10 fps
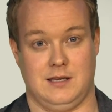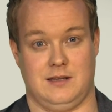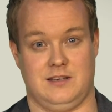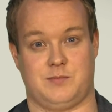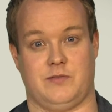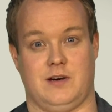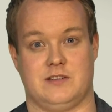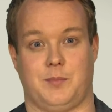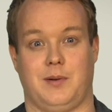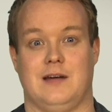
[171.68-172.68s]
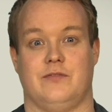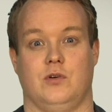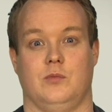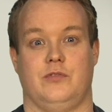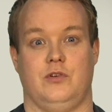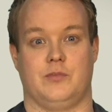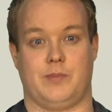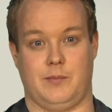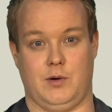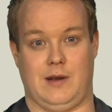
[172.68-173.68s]
This provides a platform for you to
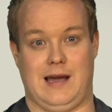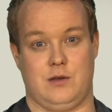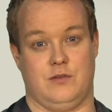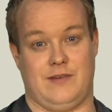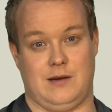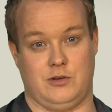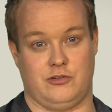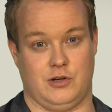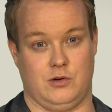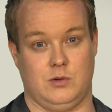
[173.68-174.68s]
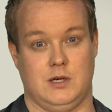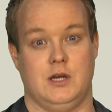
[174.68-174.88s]
promote how you found the show,